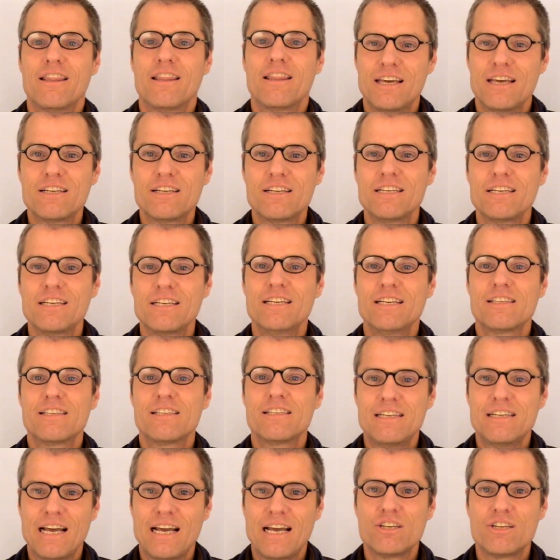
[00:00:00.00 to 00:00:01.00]
This is
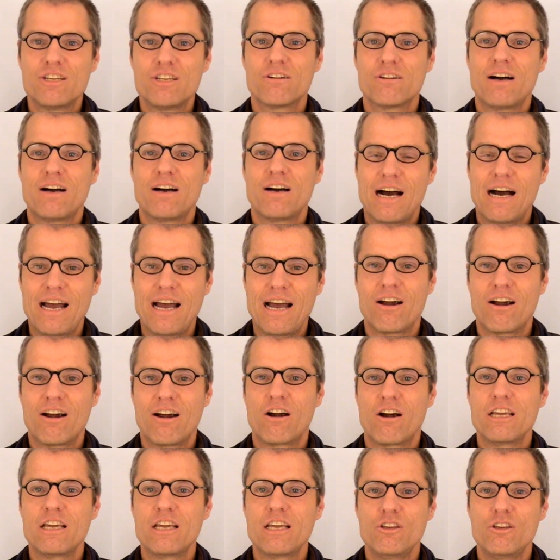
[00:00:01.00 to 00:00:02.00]
the nature of a
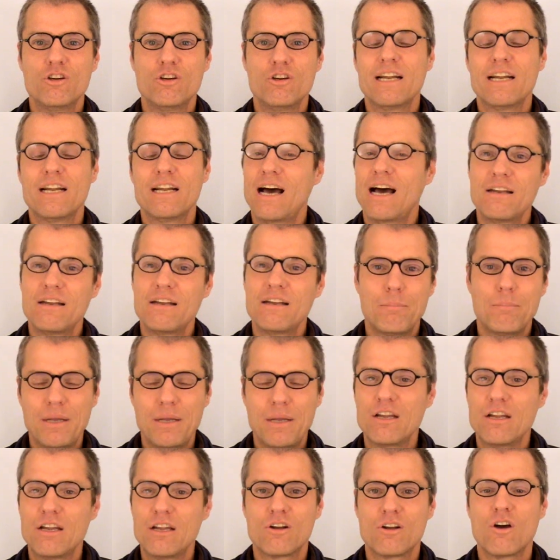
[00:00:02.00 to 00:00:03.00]
hierarchy. You cannot
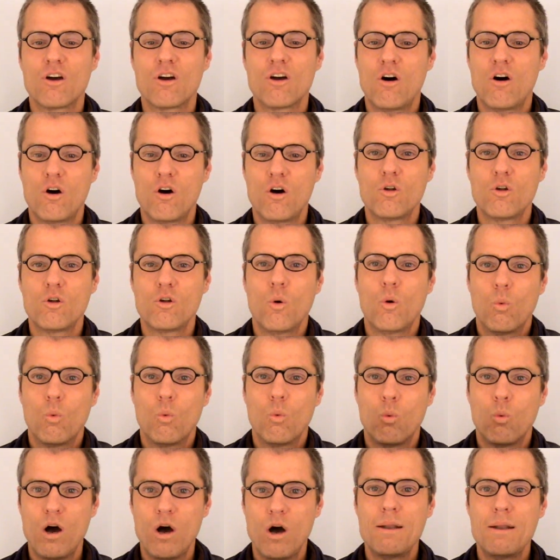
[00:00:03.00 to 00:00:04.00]
depend on
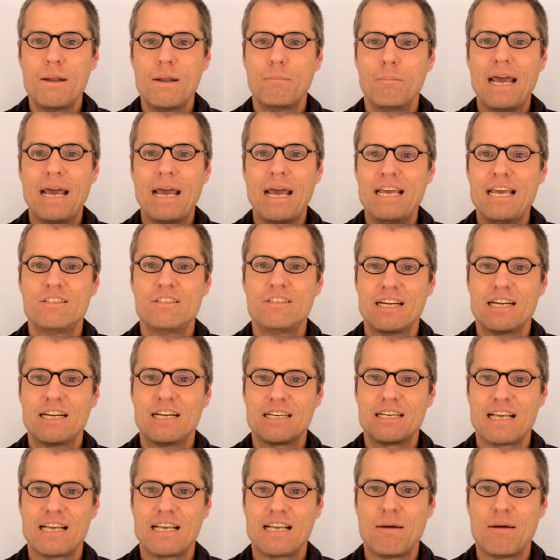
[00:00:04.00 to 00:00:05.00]
one Bayesian
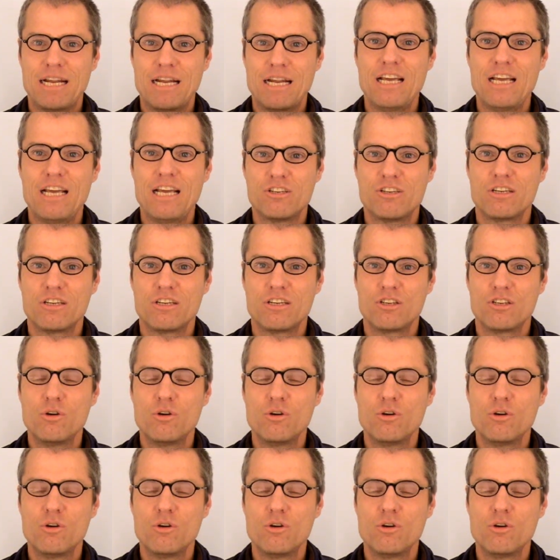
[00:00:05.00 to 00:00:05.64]
examination.